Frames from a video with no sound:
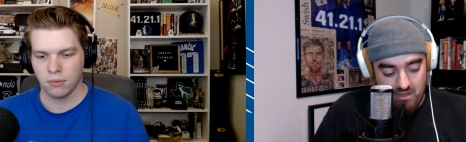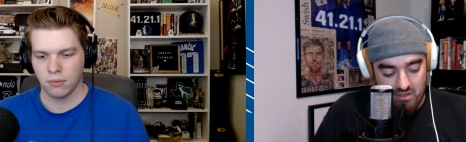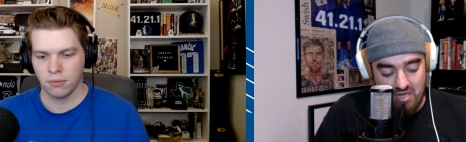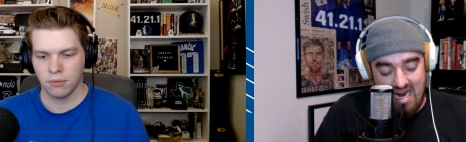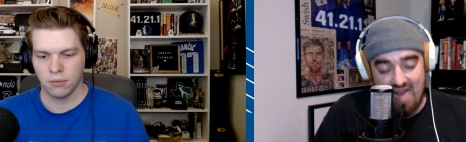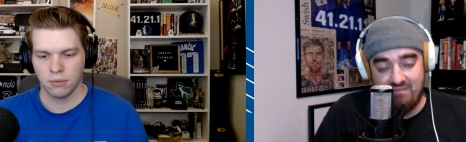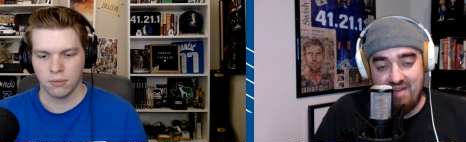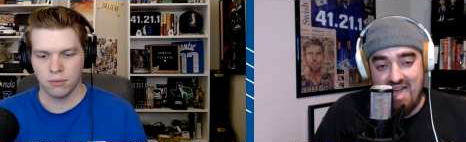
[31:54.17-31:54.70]

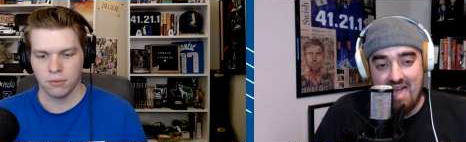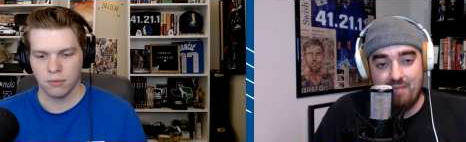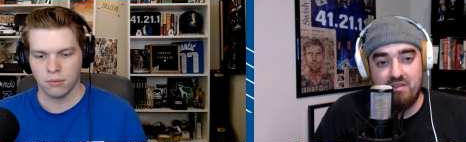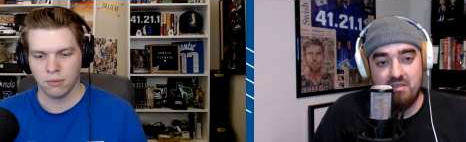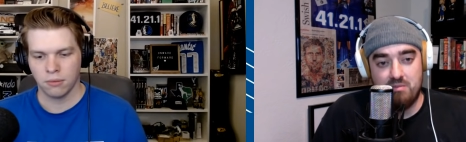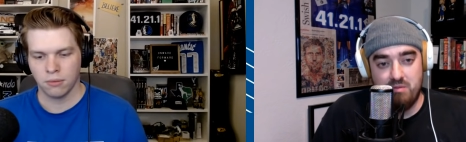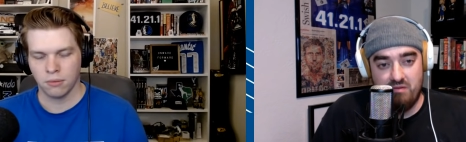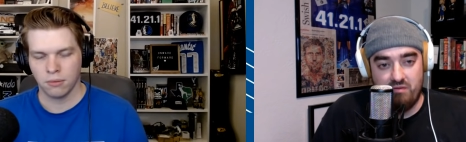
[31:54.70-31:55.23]
Speaker 1: draft
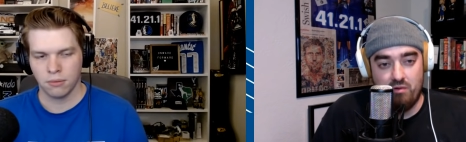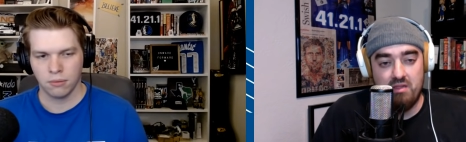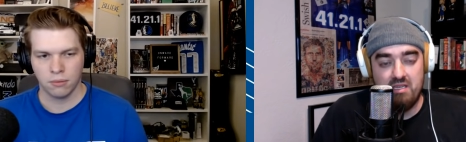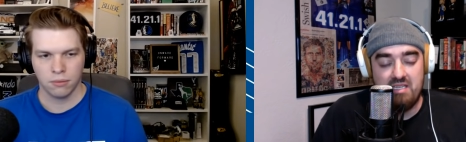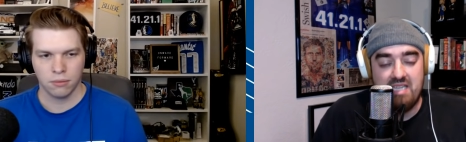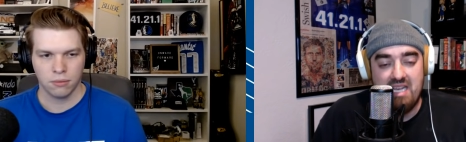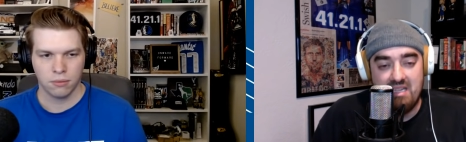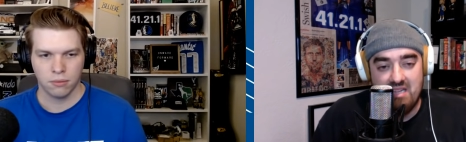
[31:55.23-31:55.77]
happens before
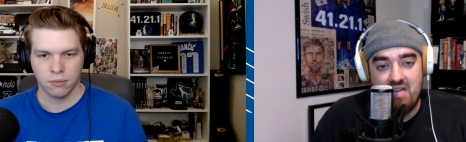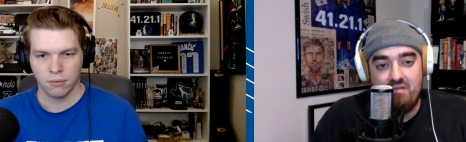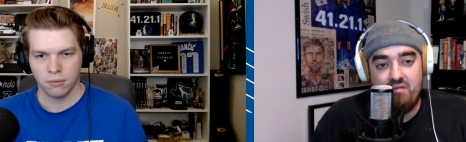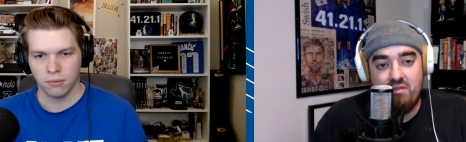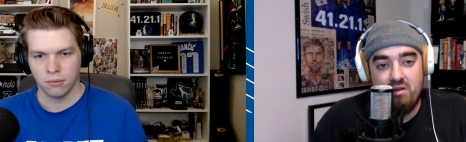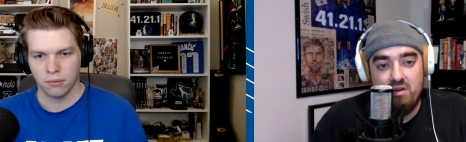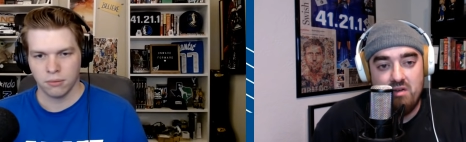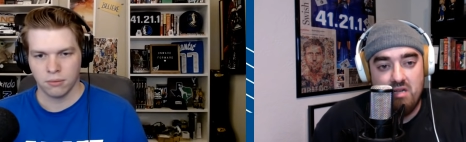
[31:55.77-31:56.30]
the deadline
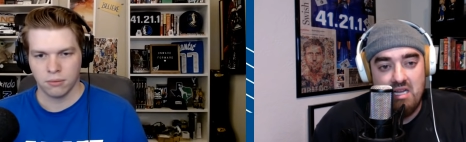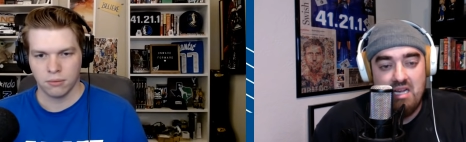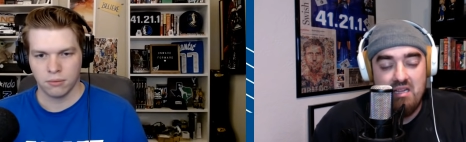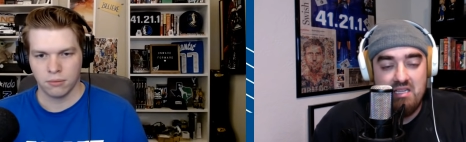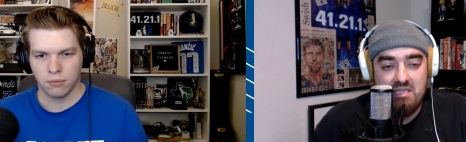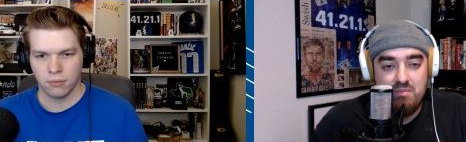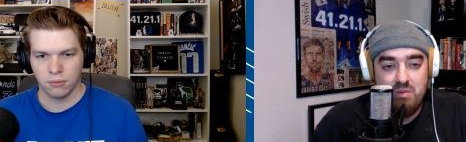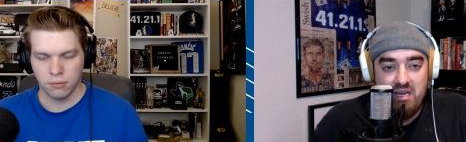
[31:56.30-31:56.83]
for a lot
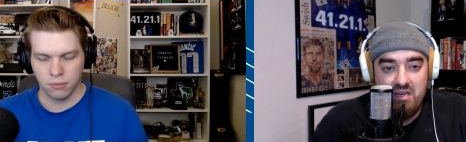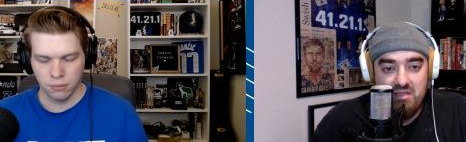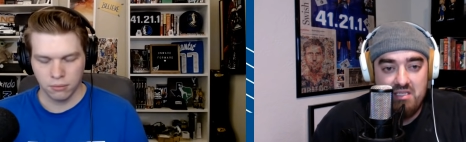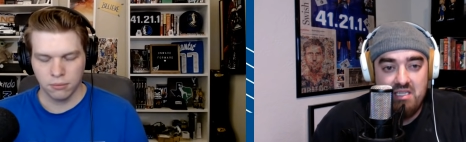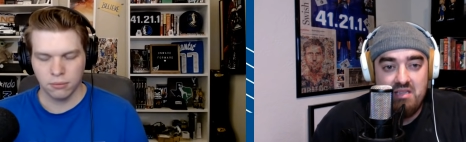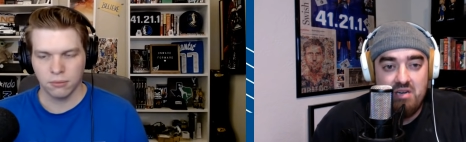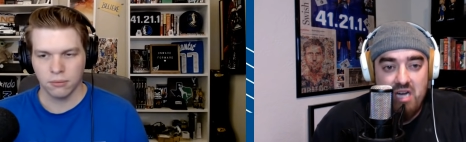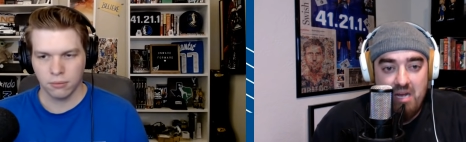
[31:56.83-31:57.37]
of these
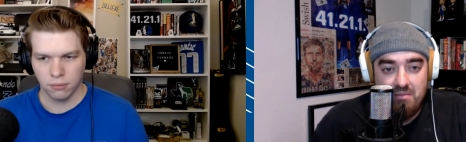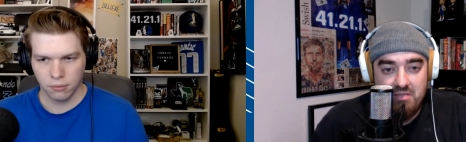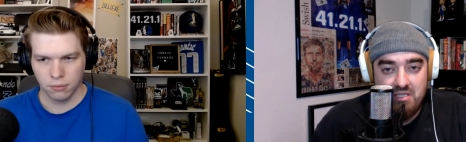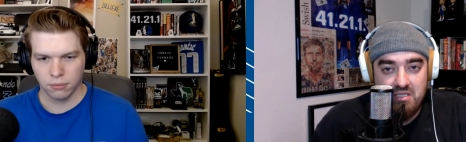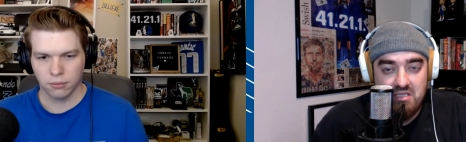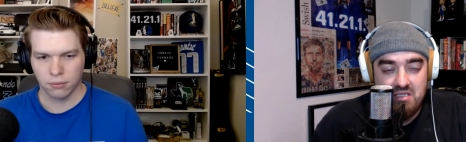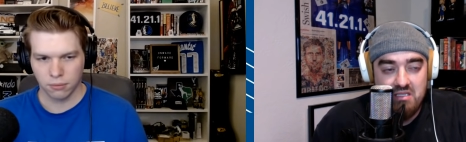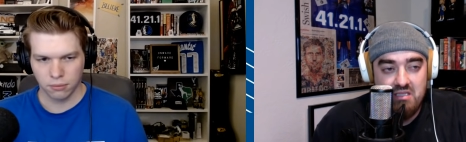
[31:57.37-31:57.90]
players and their
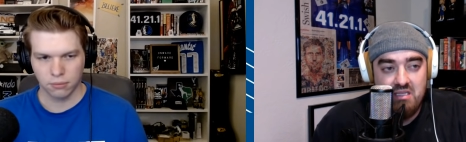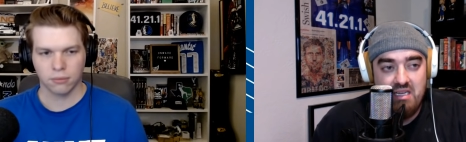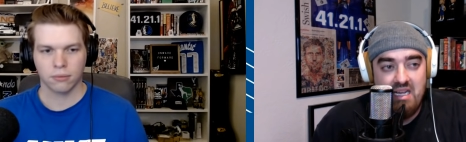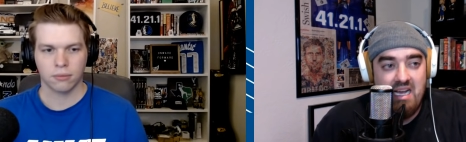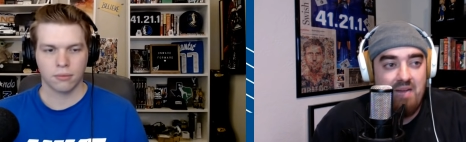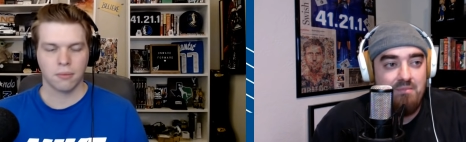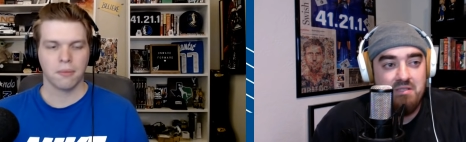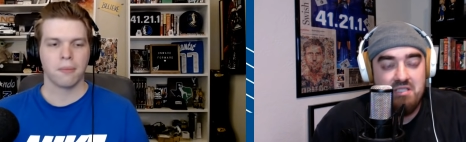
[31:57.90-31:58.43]
options. It
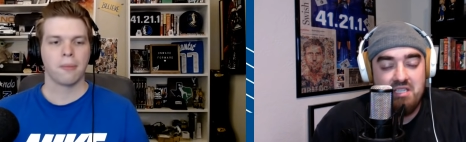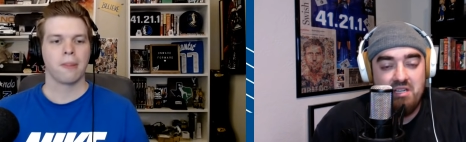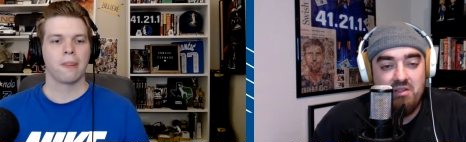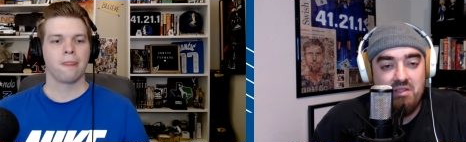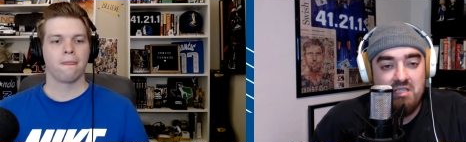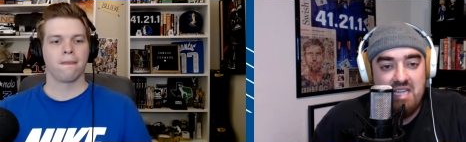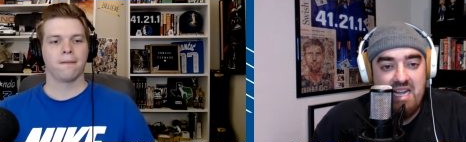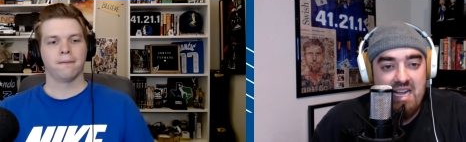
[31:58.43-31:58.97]
happens, you
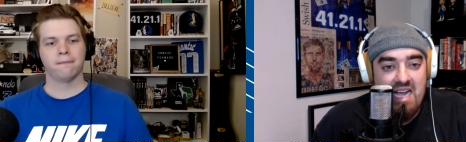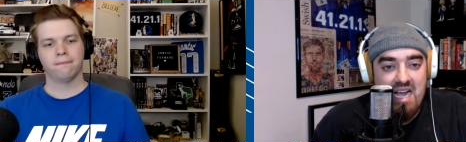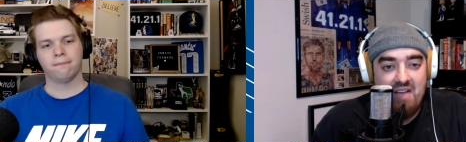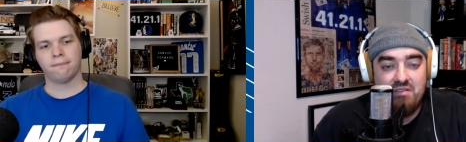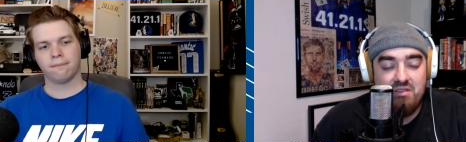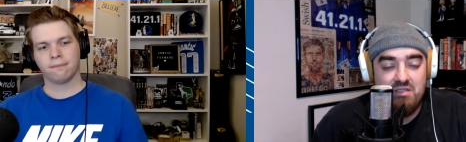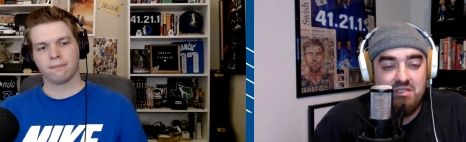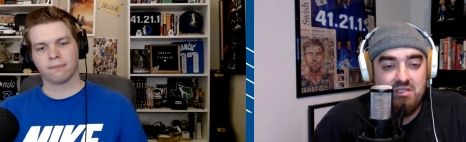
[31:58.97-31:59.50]
know, the day
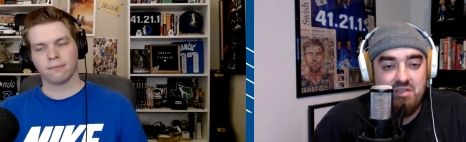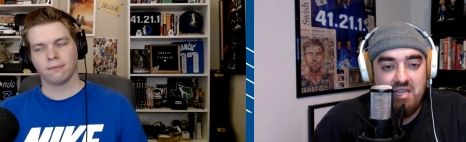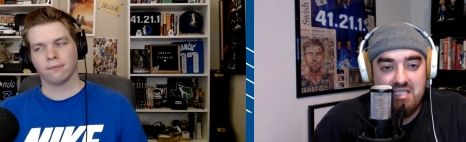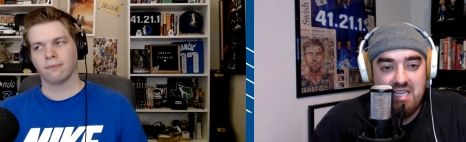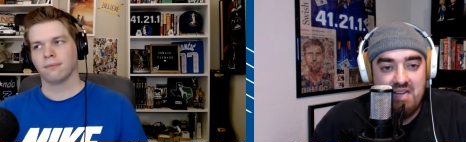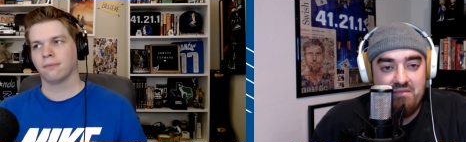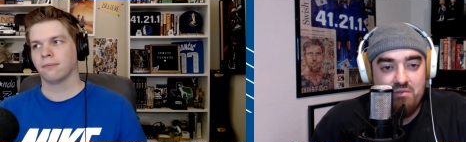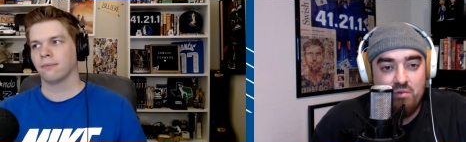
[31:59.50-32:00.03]
after, two
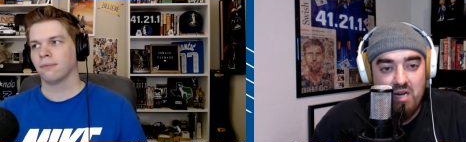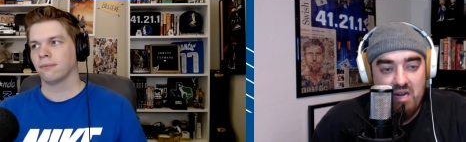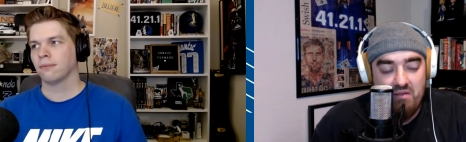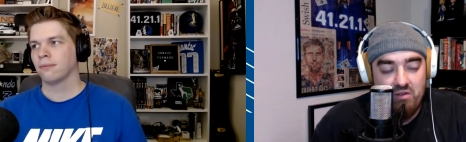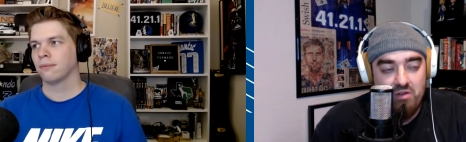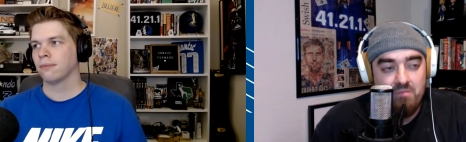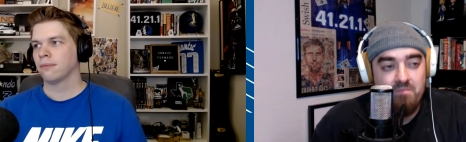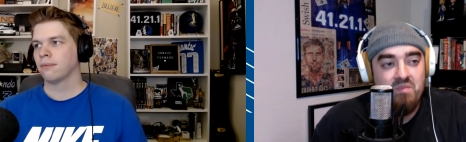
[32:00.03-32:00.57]
days after,
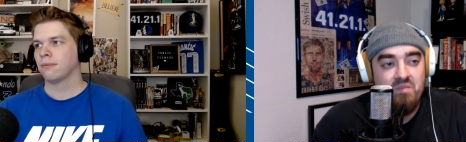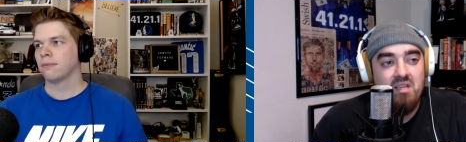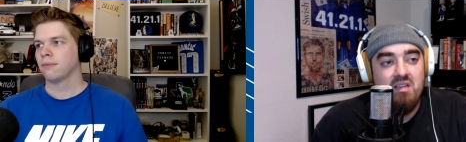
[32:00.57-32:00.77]
whatever.